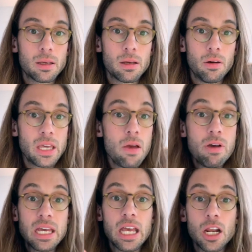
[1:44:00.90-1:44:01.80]
Okay, we
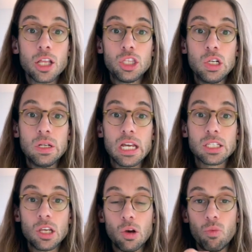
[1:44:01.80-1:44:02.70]
cannot do
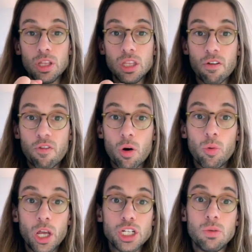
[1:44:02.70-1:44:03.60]
this with the
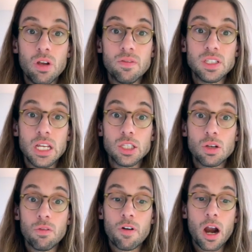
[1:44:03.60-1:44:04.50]
formulation we have seen
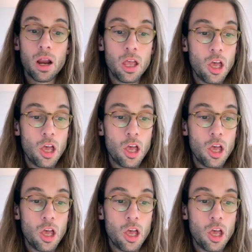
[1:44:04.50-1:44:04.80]
so far.